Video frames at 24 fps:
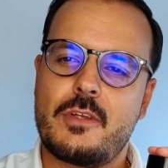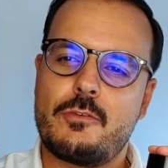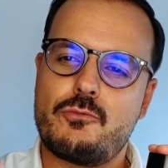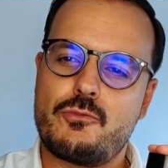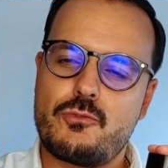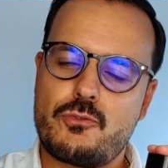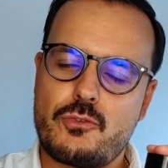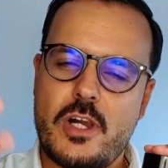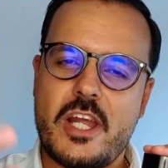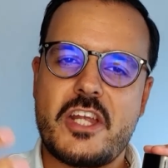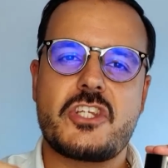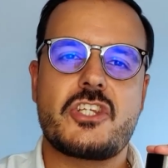
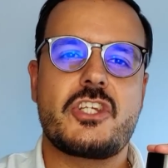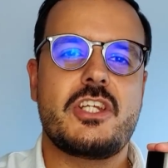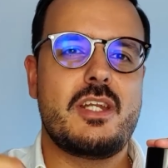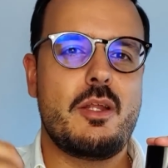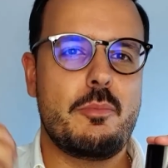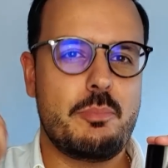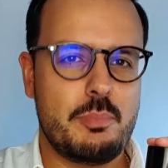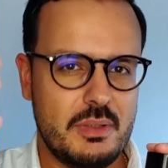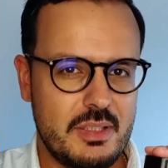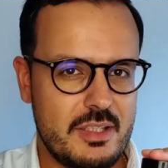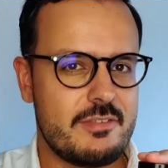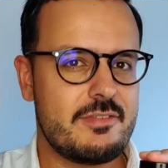fresh
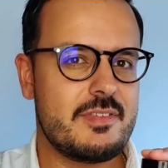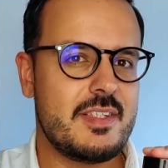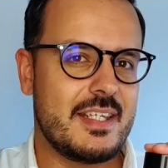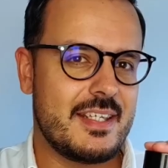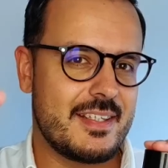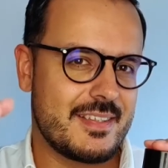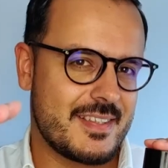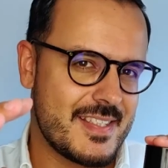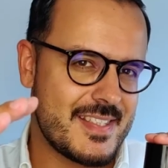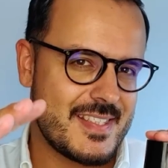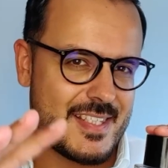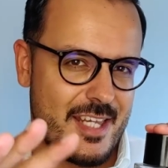and
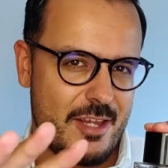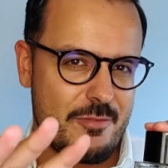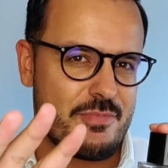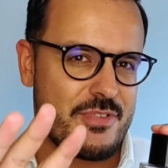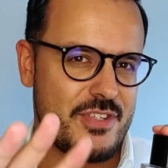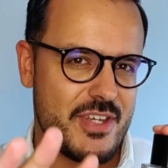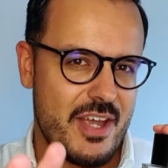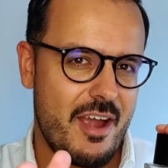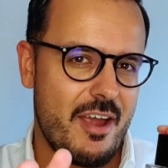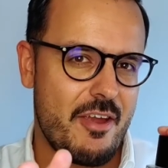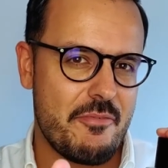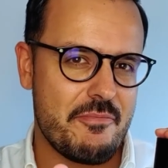uplifting at the same
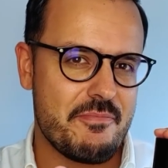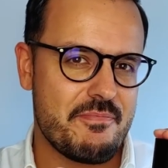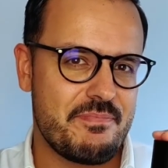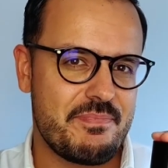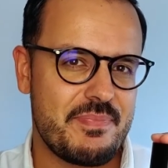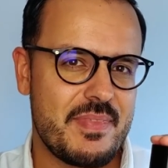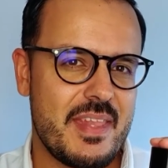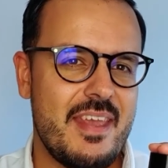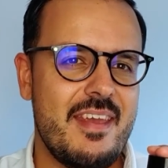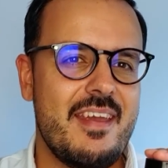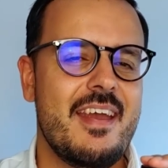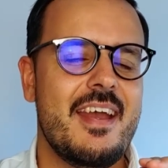time.
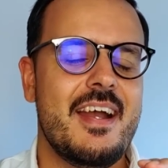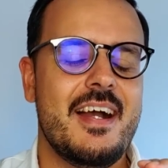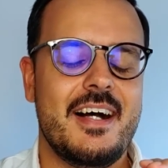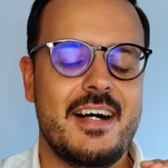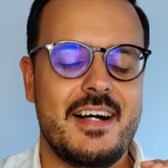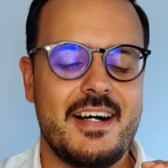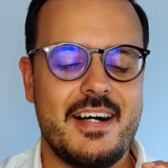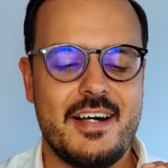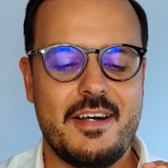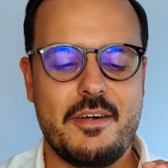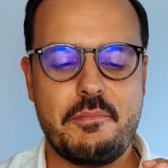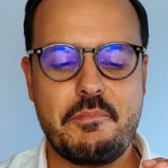
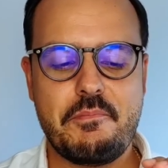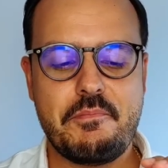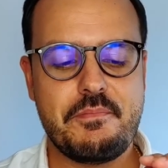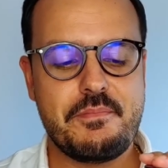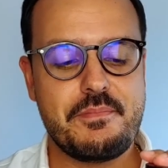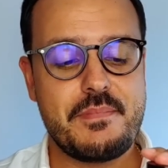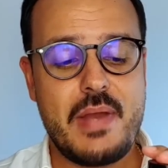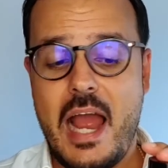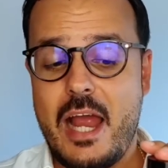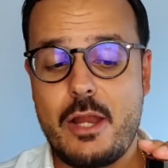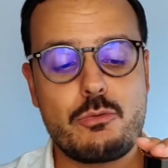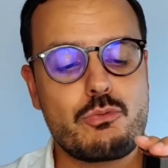
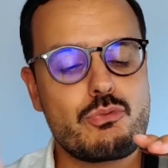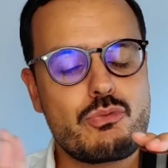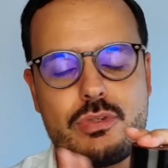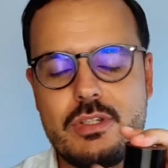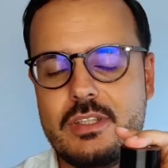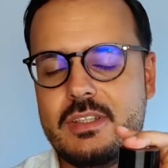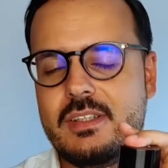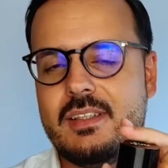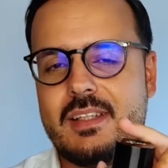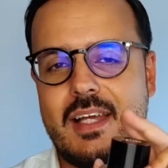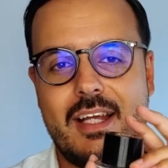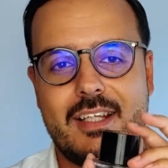I
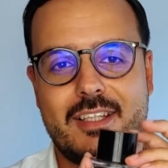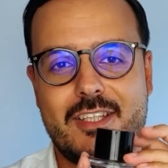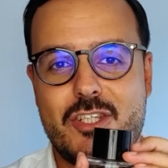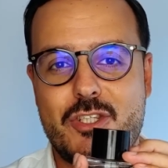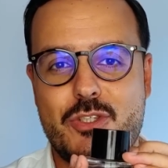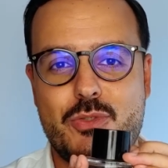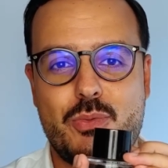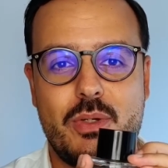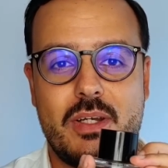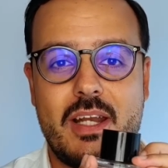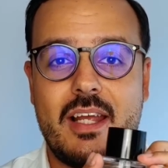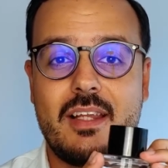really like
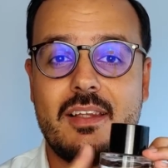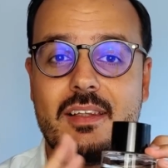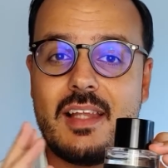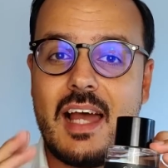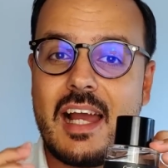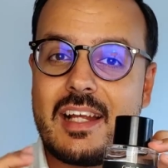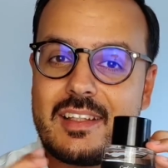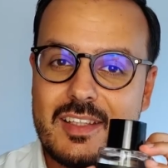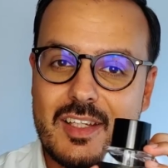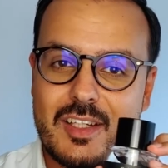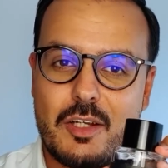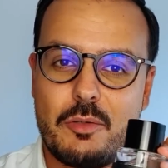this one. I
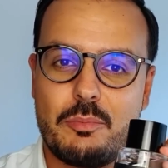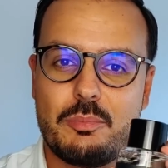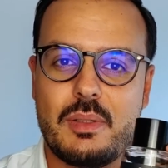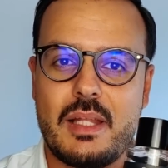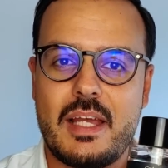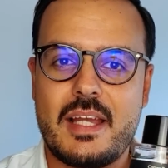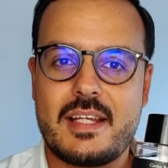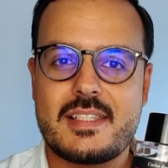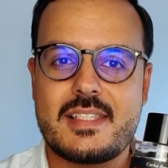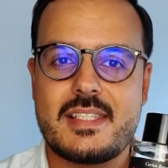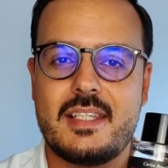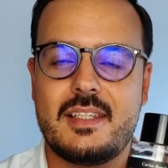like the
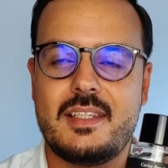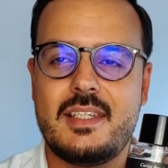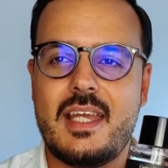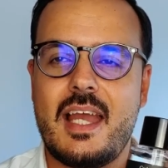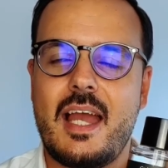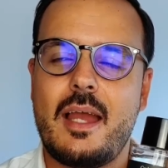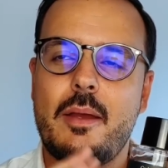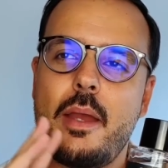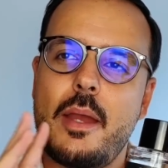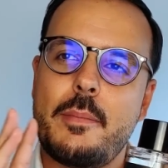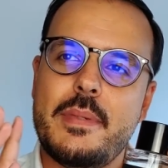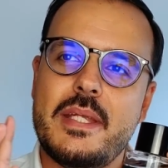
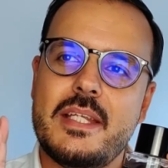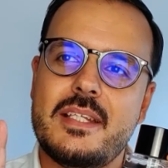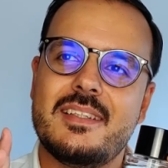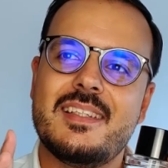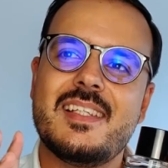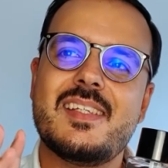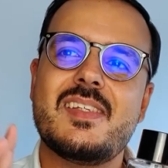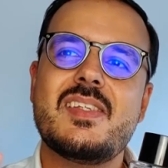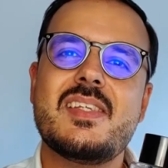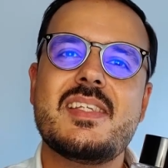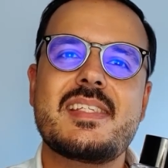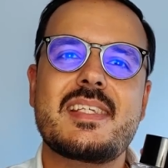complexity. I mean,
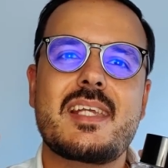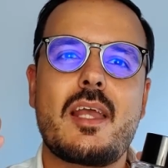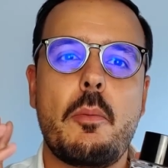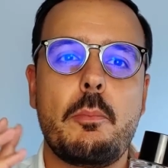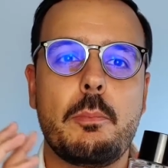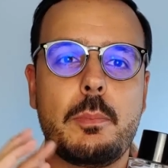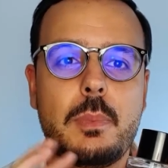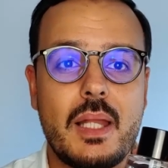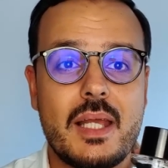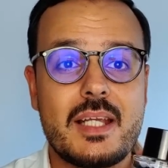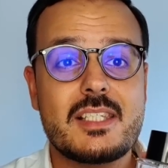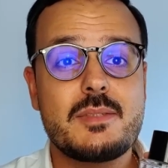this is
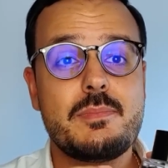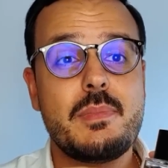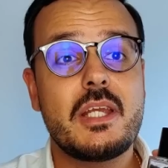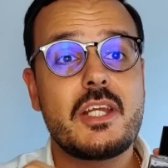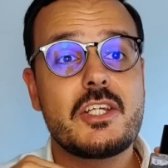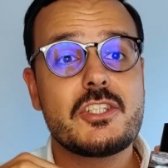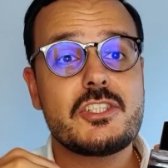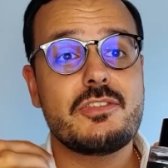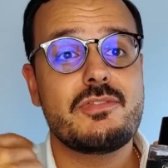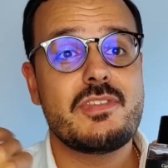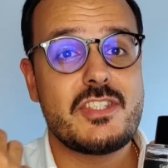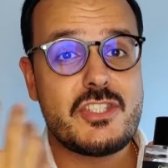complex
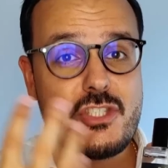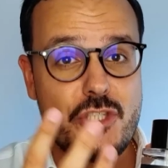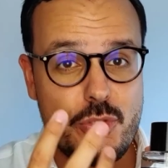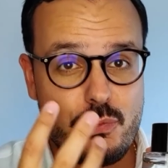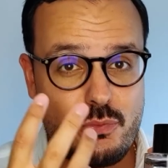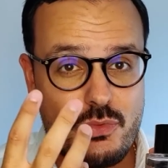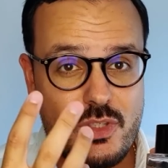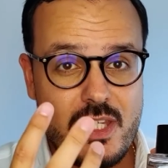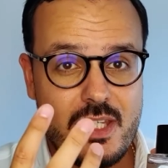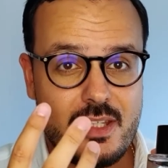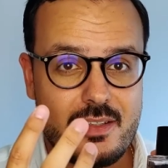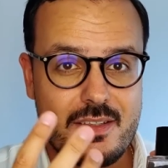because of its
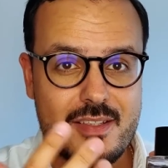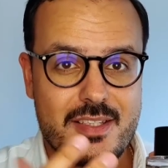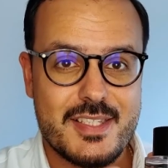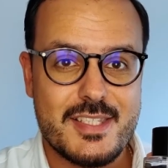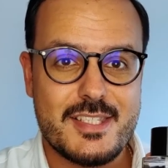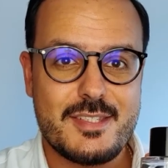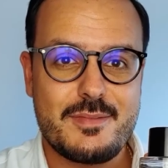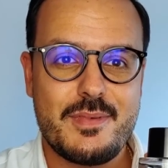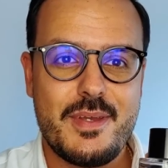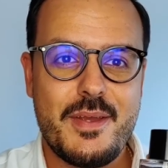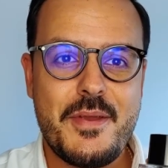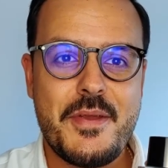
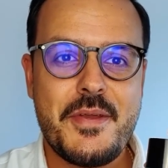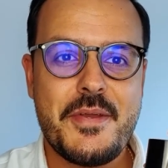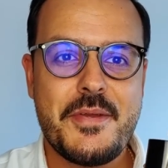uniqueness,